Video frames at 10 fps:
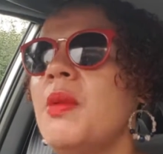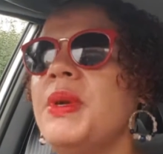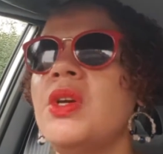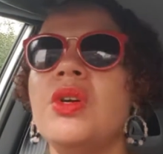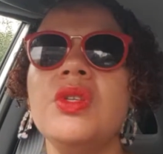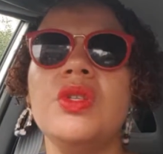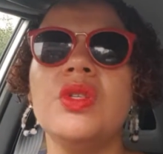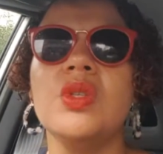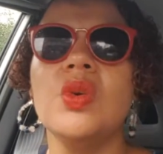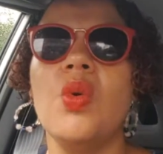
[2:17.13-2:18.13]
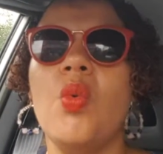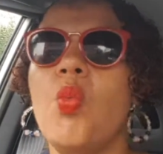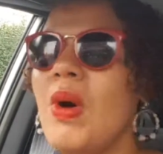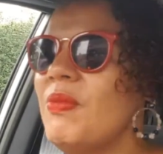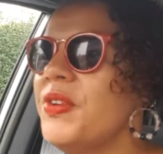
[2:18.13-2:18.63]
Because
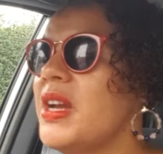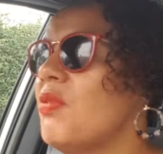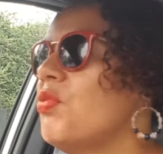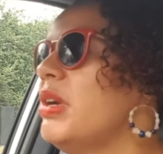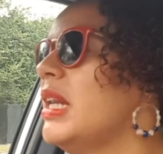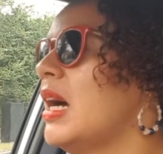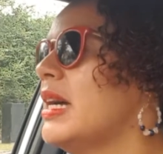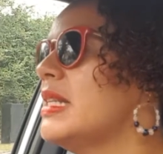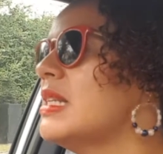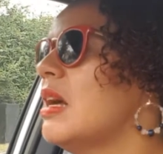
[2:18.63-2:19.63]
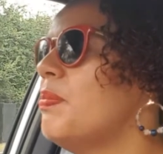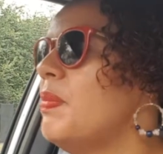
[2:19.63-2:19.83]
one thing I've realized, and